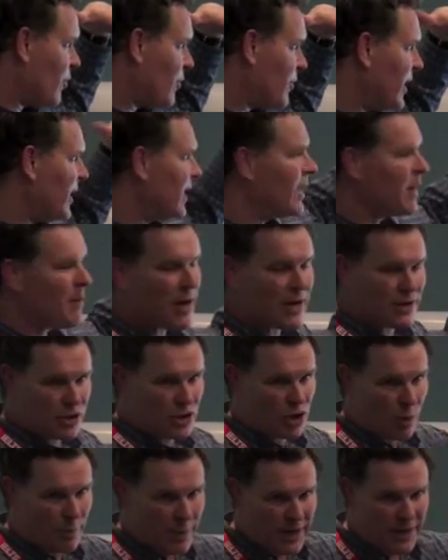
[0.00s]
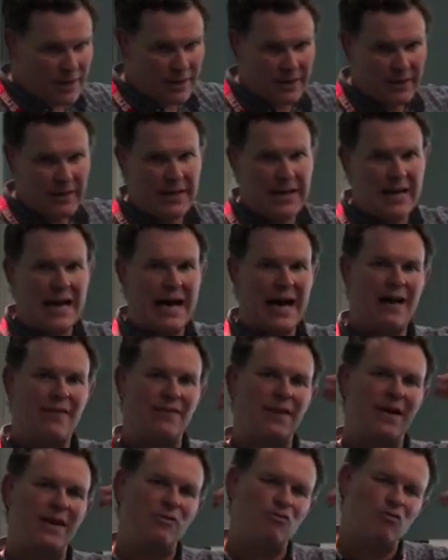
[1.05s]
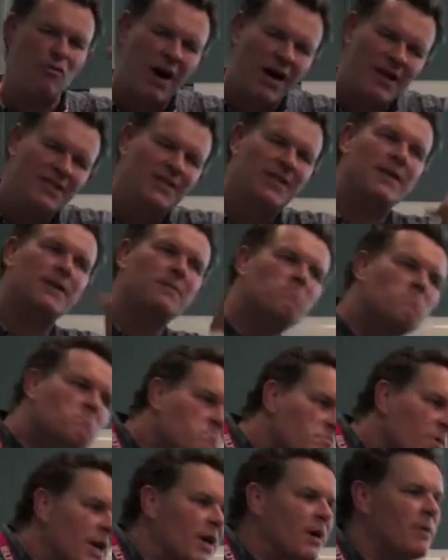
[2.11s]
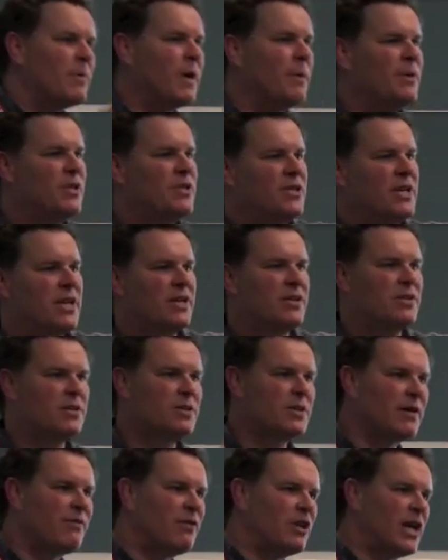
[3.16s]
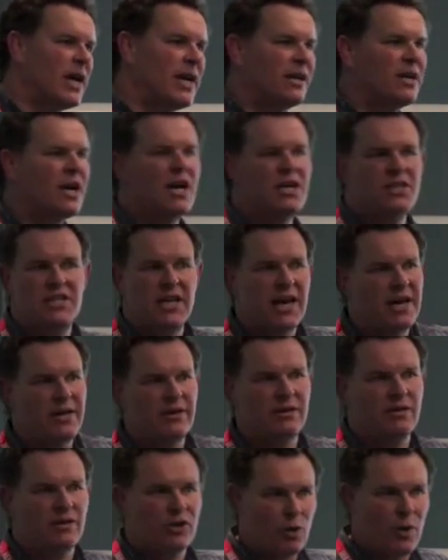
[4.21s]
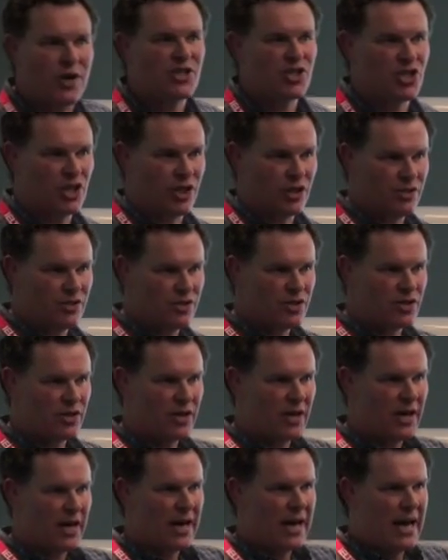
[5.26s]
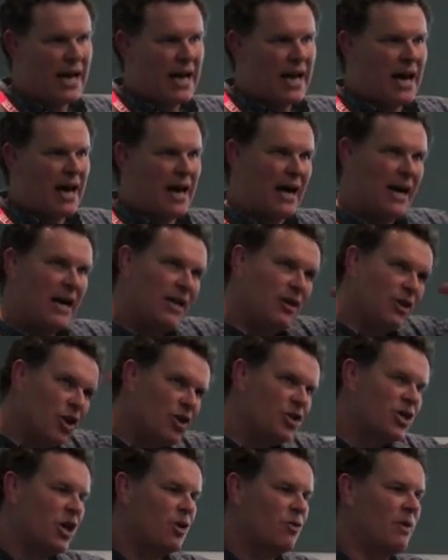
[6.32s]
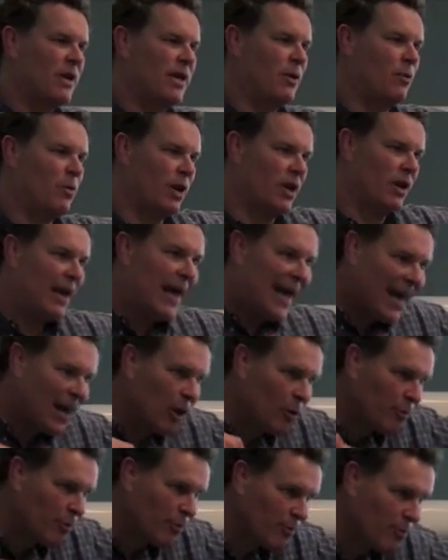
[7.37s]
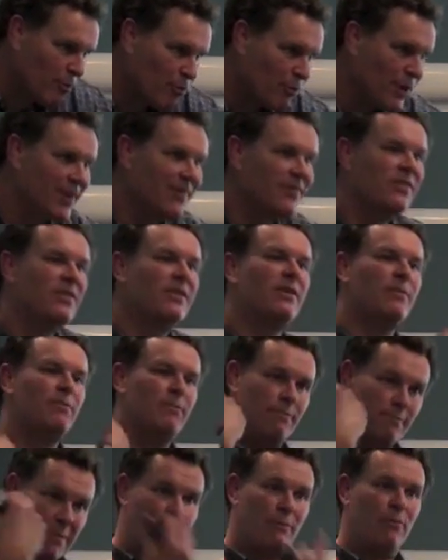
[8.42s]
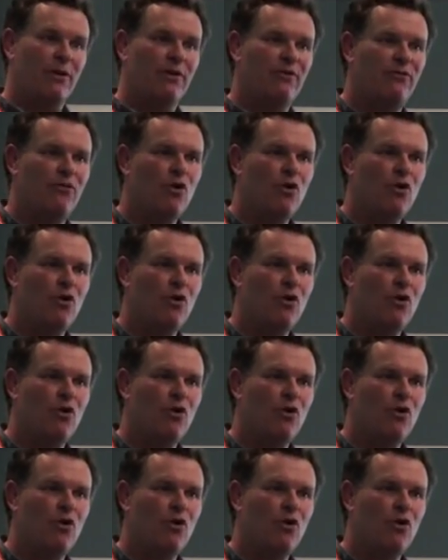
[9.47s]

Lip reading: thinking about a topic and then writing maybe 6, 7, 8, 9, 10 questions not only will help bring the memory